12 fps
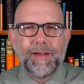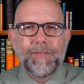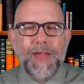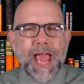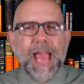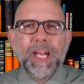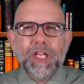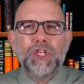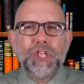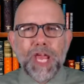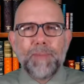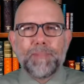They hated
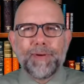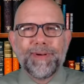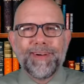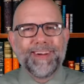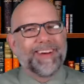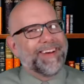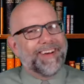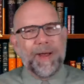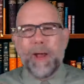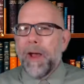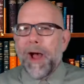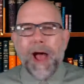sheep.
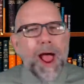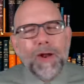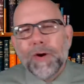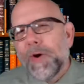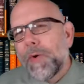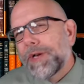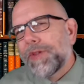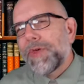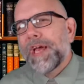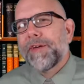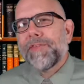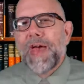I don't know what to
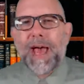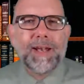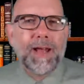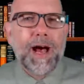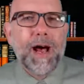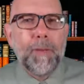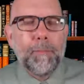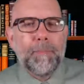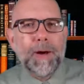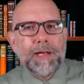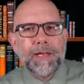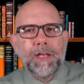think of that,
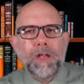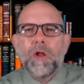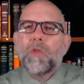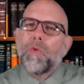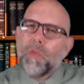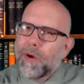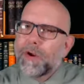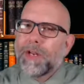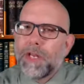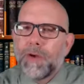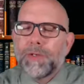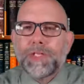but the word
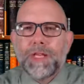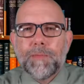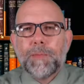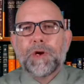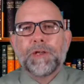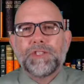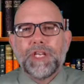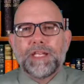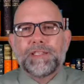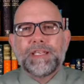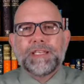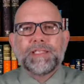used in the book of
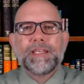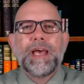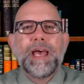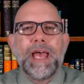Genesis